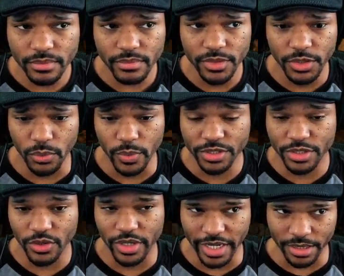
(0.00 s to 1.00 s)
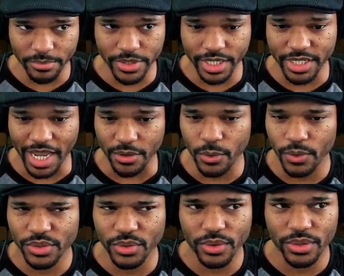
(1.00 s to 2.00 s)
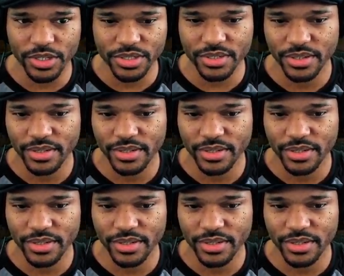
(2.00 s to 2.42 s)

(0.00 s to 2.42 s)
We're still in pretty tight corridors.